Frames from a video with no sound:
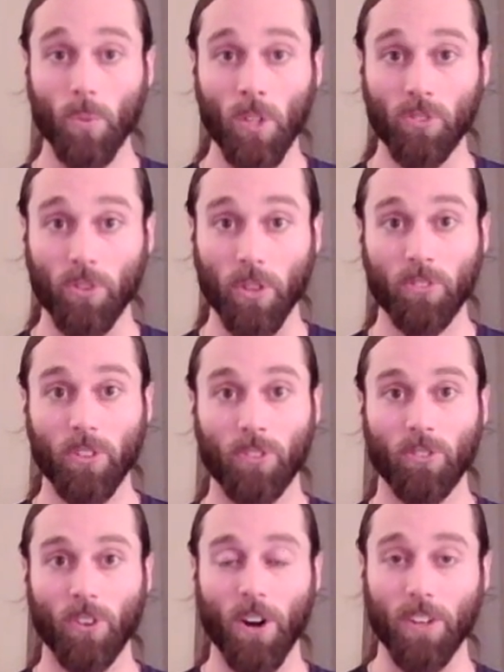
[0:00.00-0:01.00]
So let's get
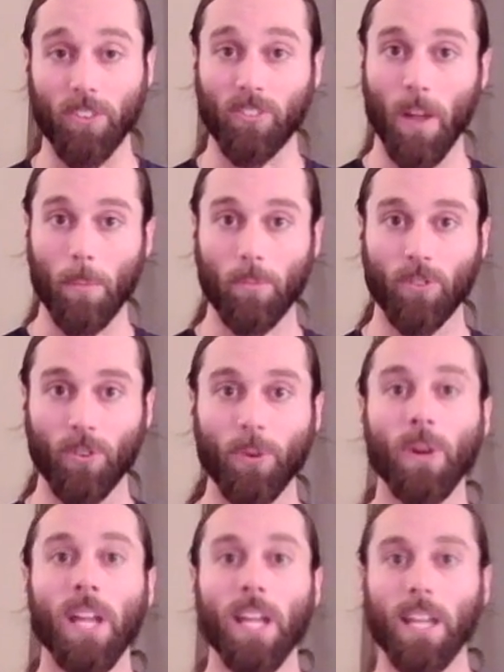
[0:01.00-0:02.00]
started. Step 2
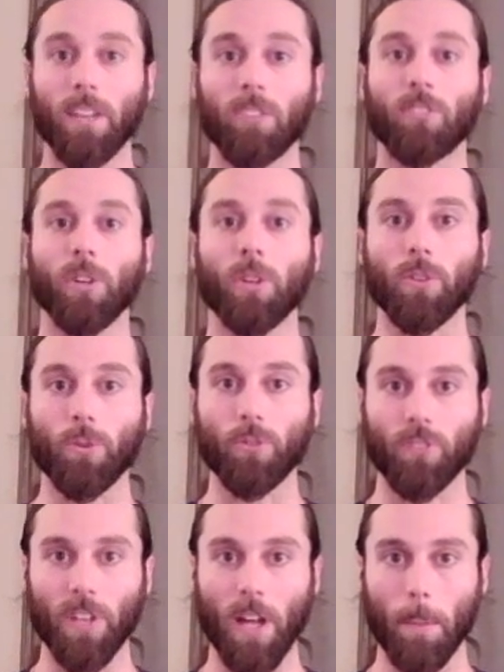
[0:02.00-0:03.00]
is
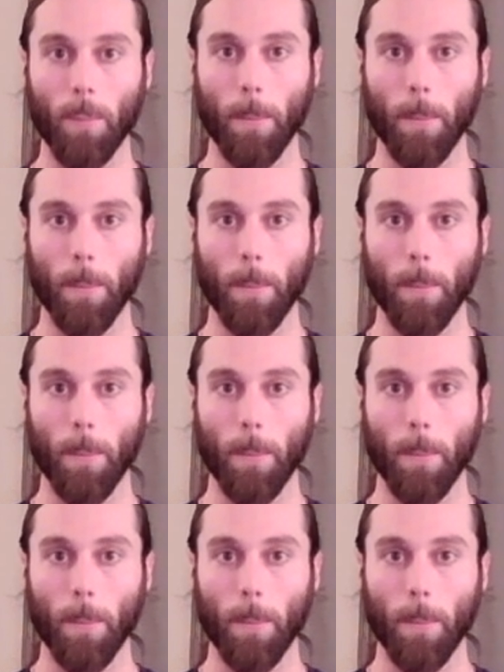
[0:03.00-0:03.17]
loosen up.